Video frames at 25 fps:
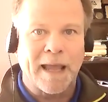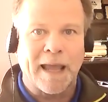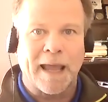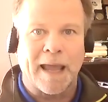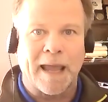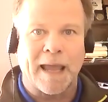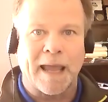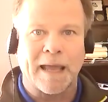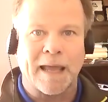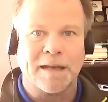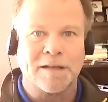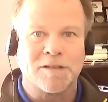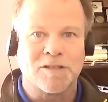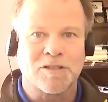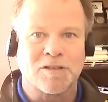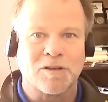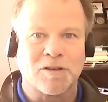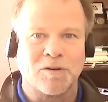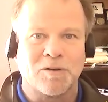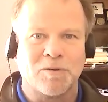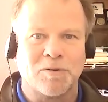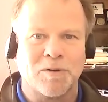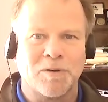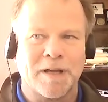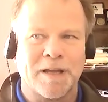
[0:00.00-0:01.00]
and
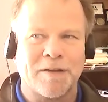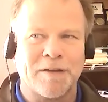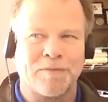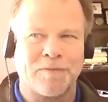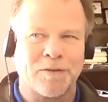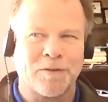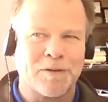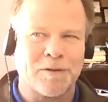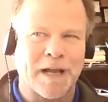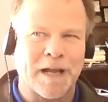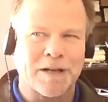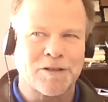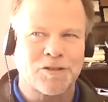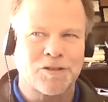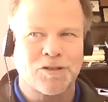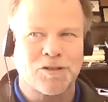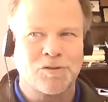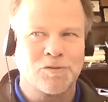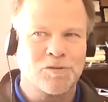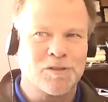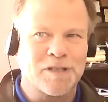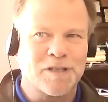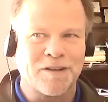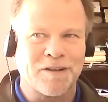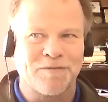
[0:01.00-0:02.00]
so, if you're not
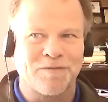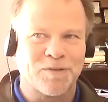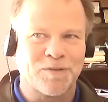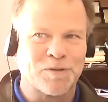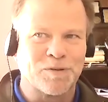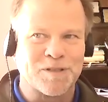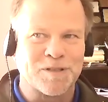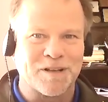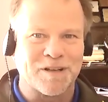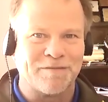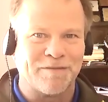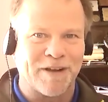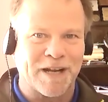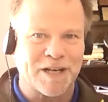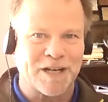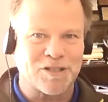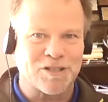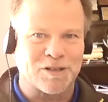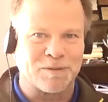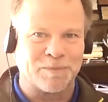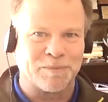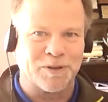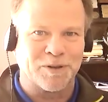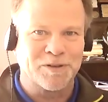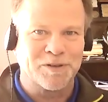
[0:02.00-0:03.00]
choosing fruits and
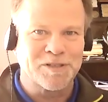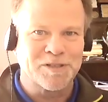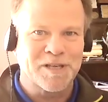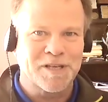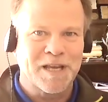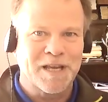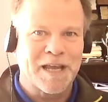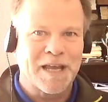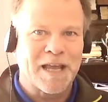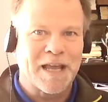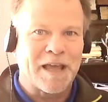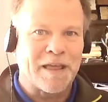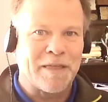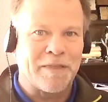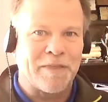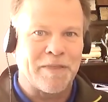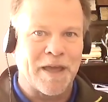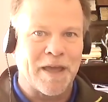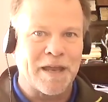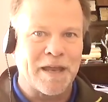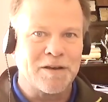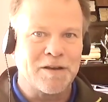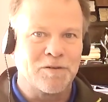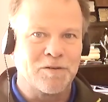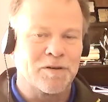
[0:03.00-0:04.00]
vegetables,
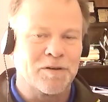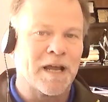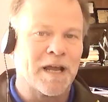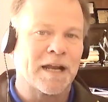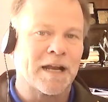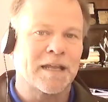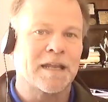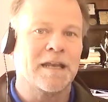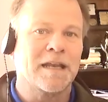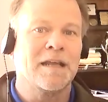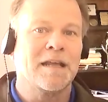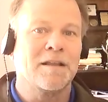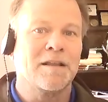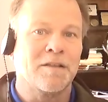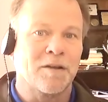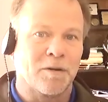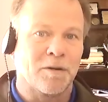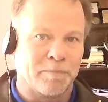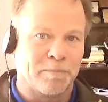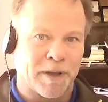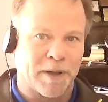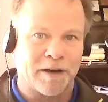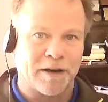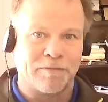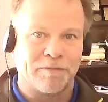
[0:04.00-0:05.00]
then you're not getting their
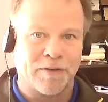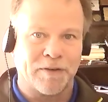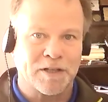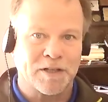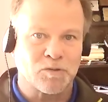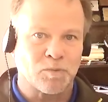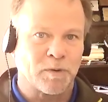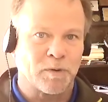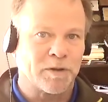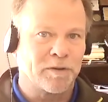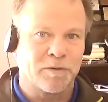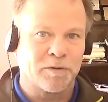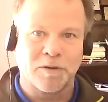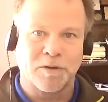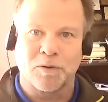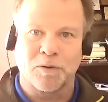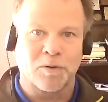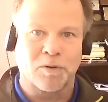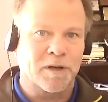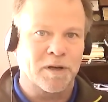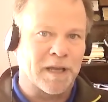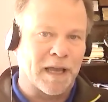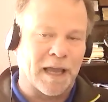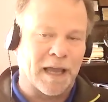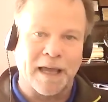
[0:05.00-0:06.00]
benefits, whether they're
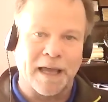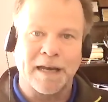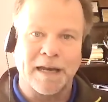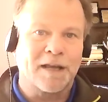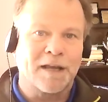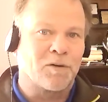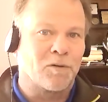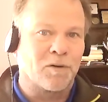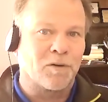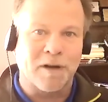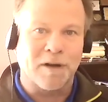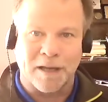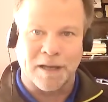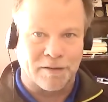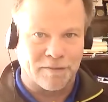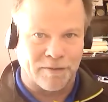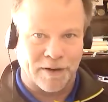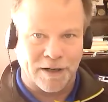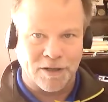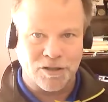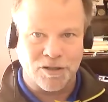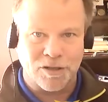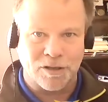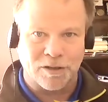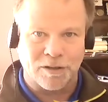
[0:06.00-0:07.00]
organic or
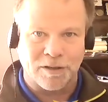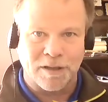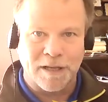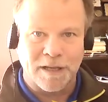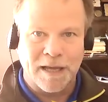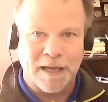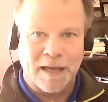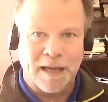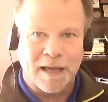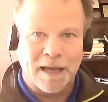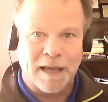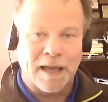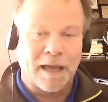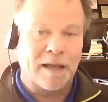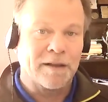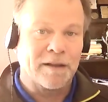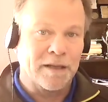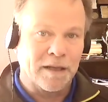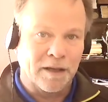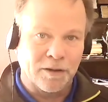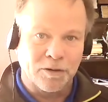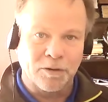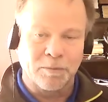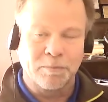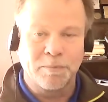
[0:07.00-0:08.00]
conventional. And
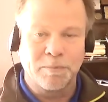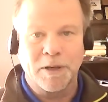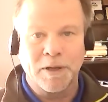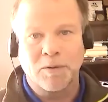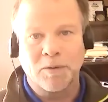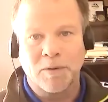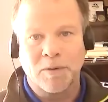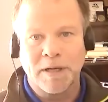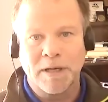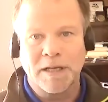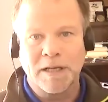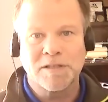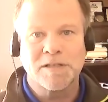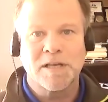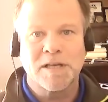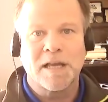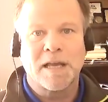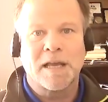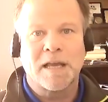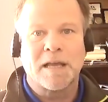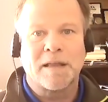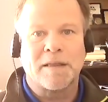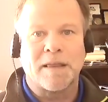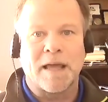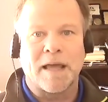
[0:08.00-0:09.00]
the other big one is
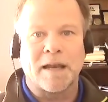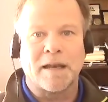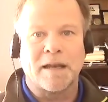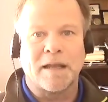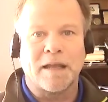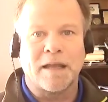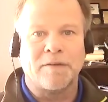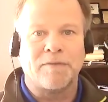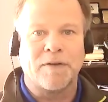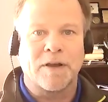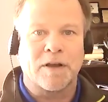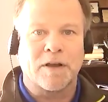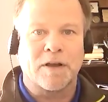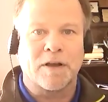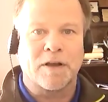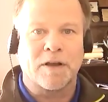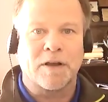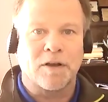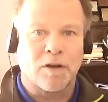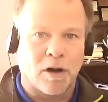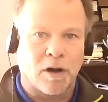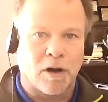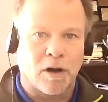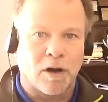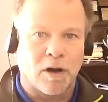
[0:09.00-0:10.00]
that if it
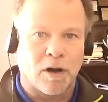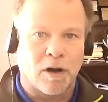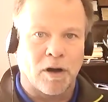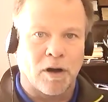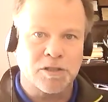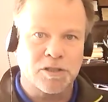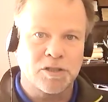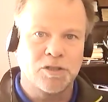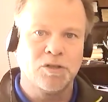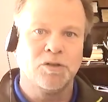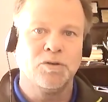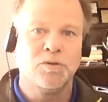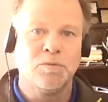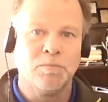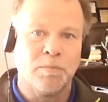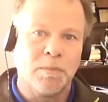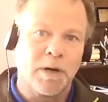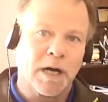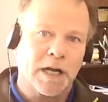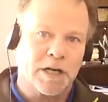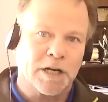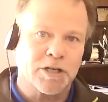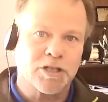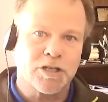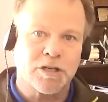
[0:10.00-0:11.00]
costs too
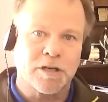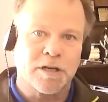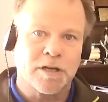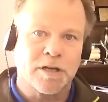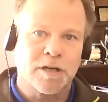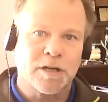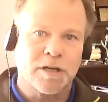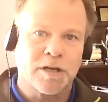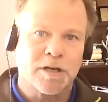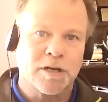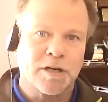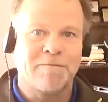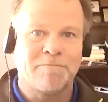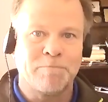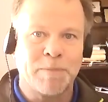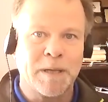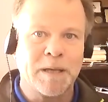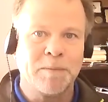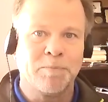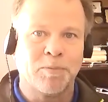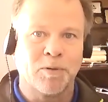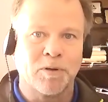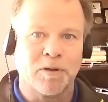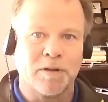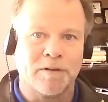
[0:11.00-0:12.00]
much, if
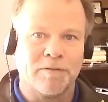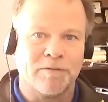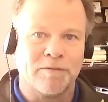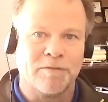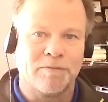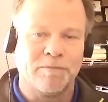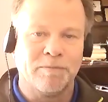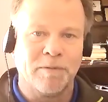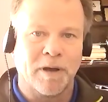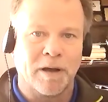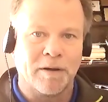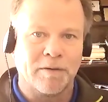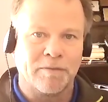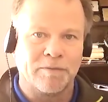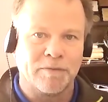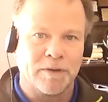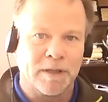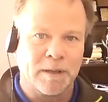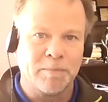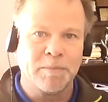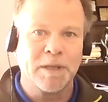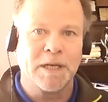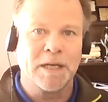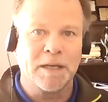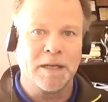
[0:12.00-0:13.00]
people of, of
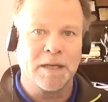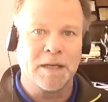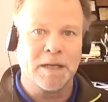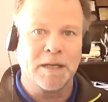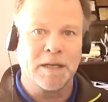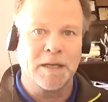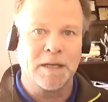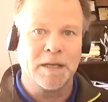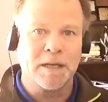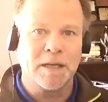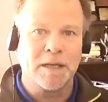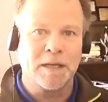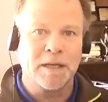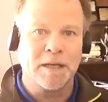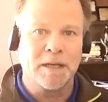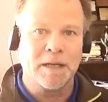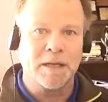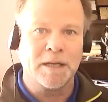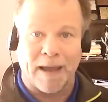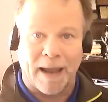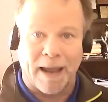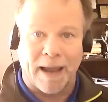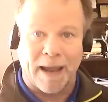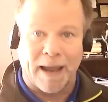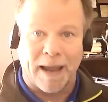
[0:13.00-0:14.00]
limited means do
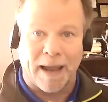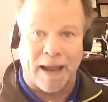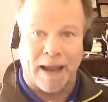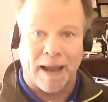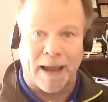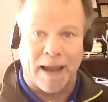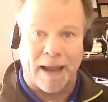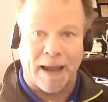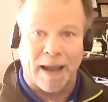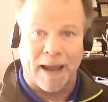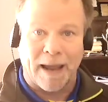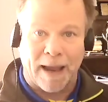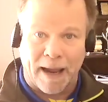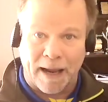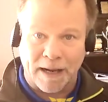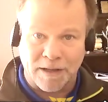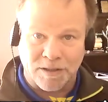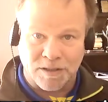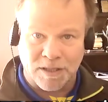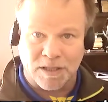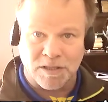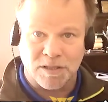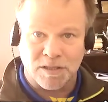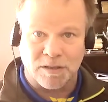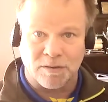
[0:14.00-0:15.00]
not have
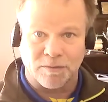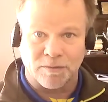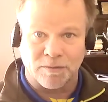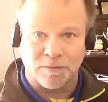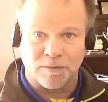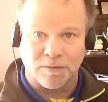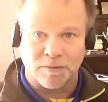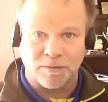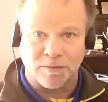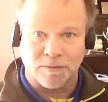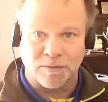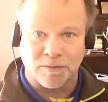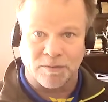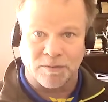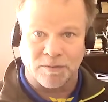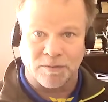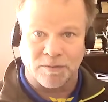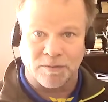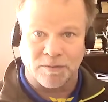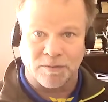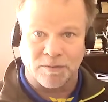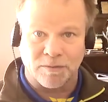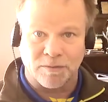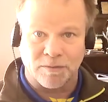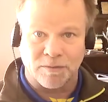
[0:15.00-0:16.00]
access to fresh fruits and
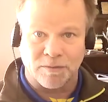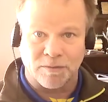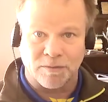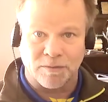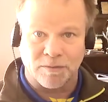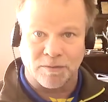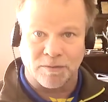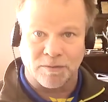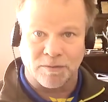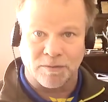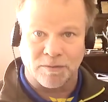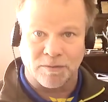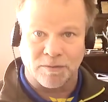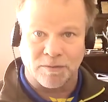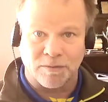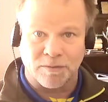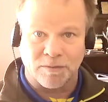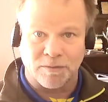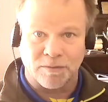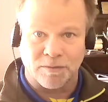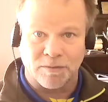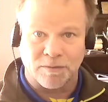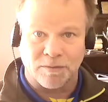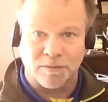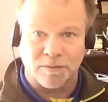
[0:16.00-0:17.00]
vegetables,
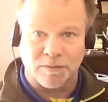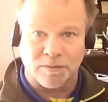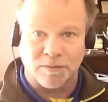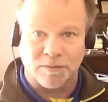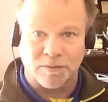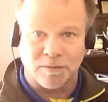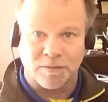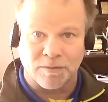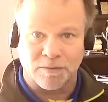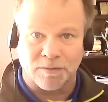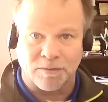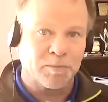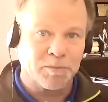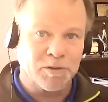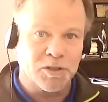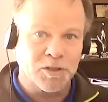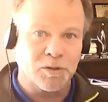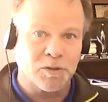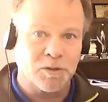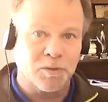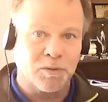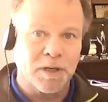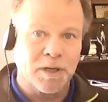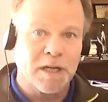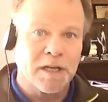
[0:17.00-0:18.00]
then that's a
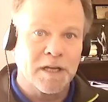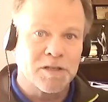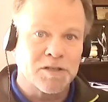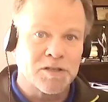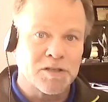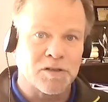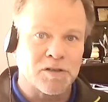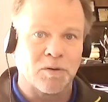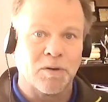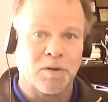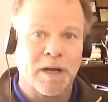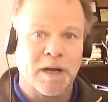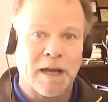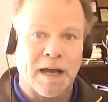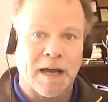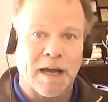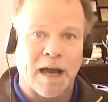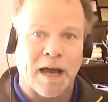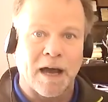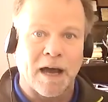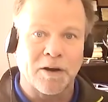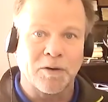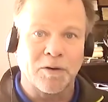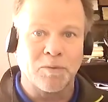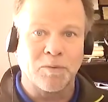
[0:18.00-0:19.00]
problem too. So
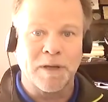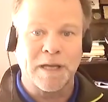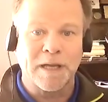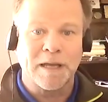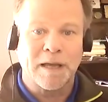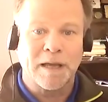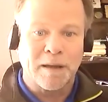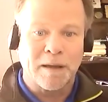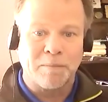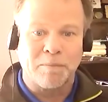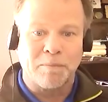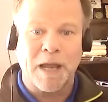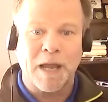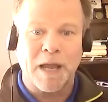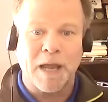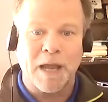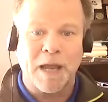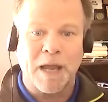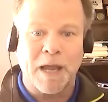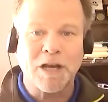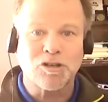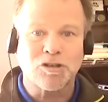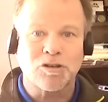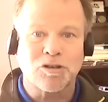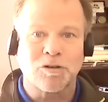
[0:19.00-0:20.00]
how do we make
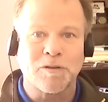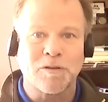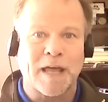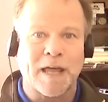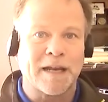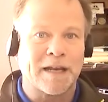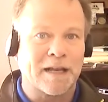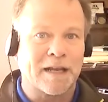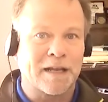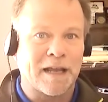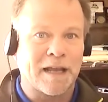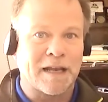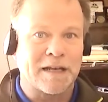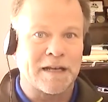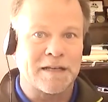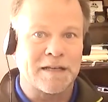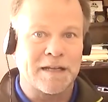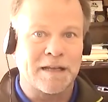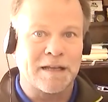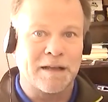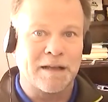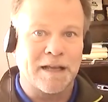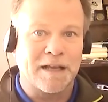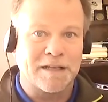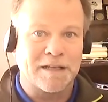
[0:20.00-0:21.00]
sure that it, it
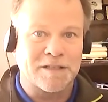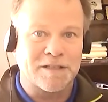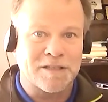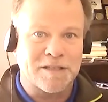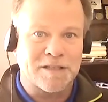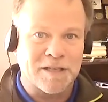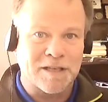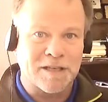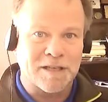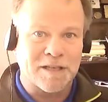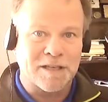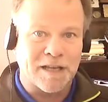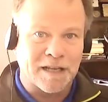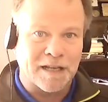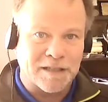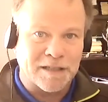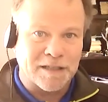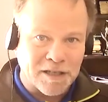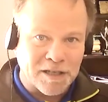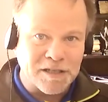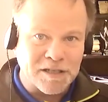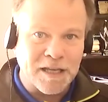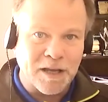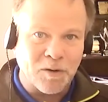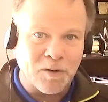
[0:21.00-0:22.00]
is it doesn't
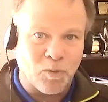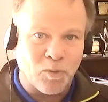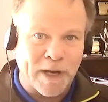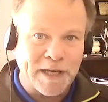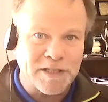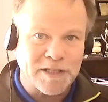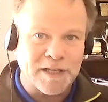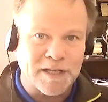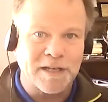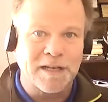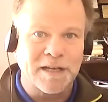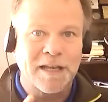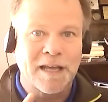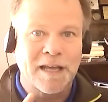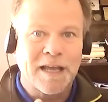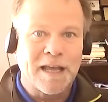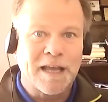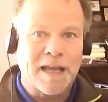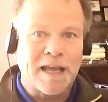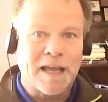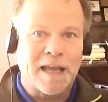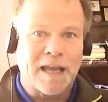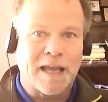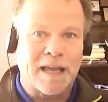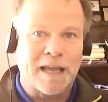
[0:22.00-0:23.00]
get wasted,
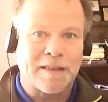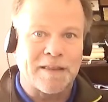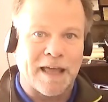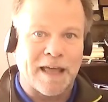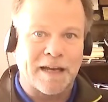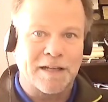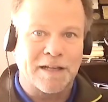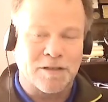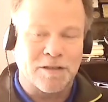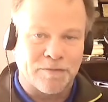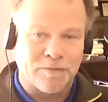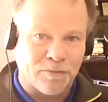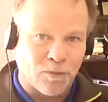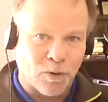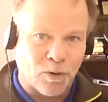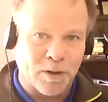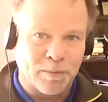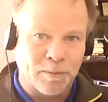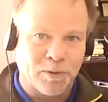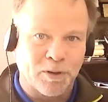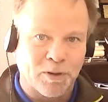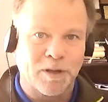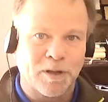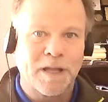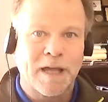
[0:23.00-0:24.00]
eh, that it's
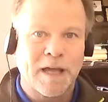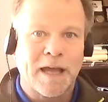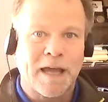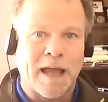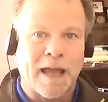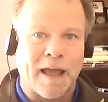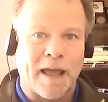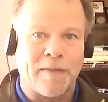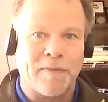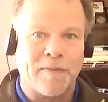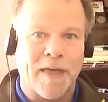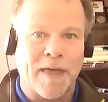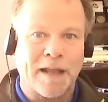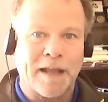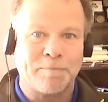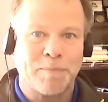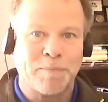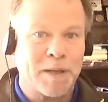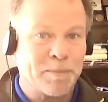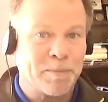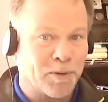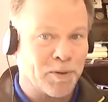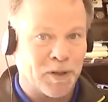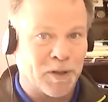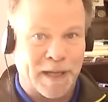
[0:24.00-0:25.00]
affordable, and that
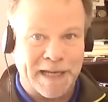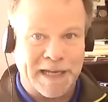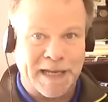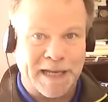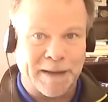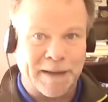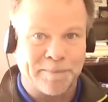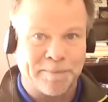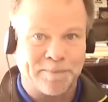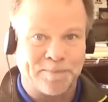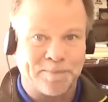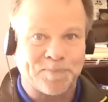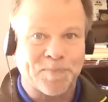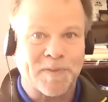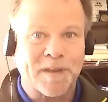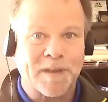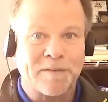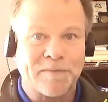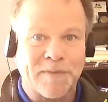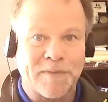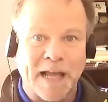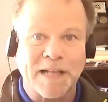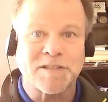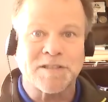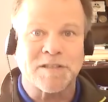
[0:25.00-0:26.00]
people like it?
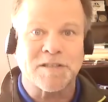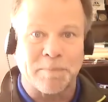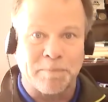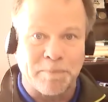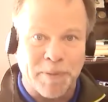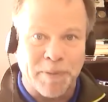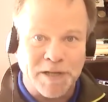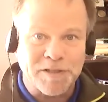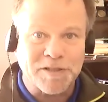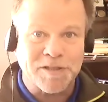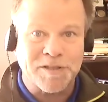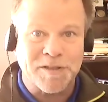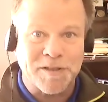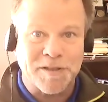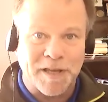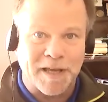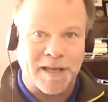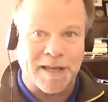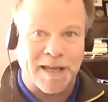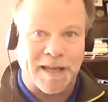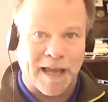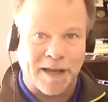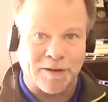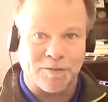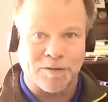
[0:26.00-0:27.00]
That's the best
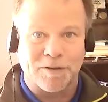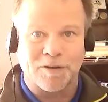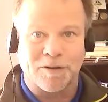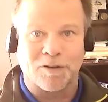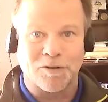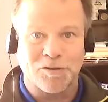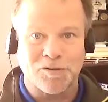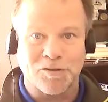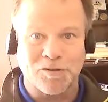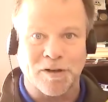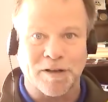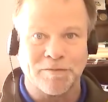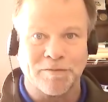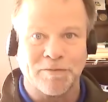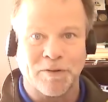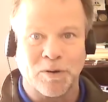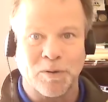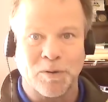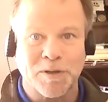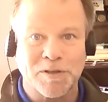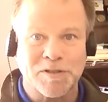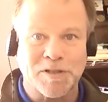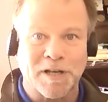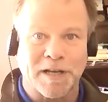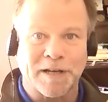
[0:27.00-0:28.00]
thing agriculture can
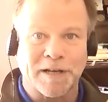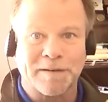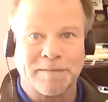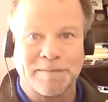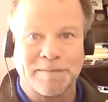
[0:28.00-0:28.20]
focus on.